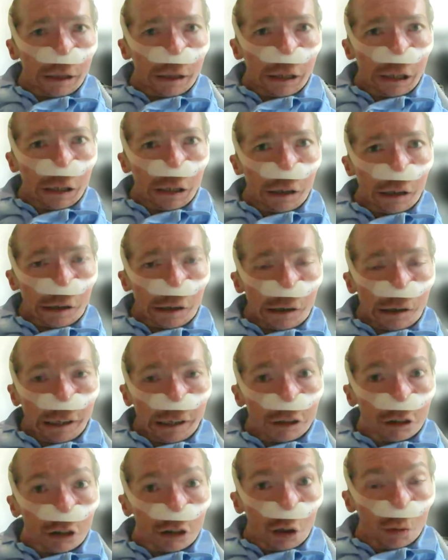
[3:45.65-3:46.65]

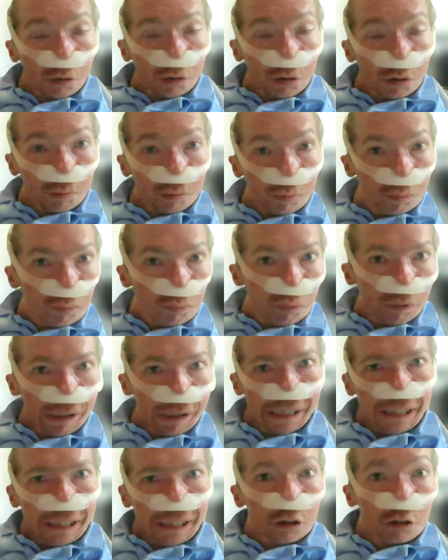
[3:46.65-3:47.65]
I don't
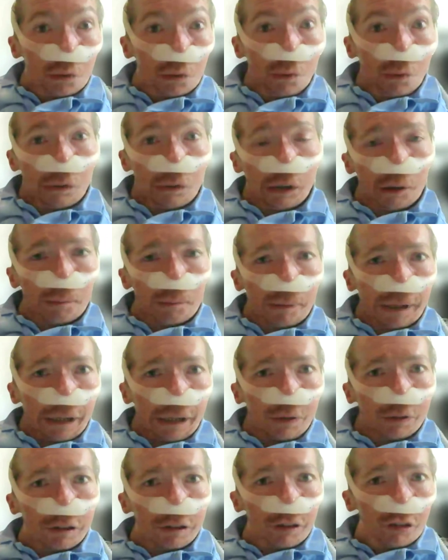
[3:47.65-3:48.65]
really talk
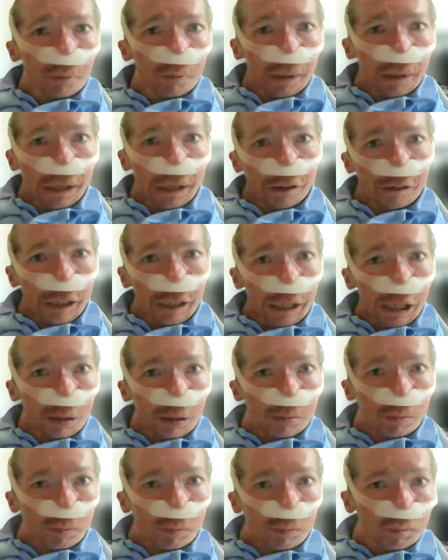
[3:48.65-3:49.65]
about disability,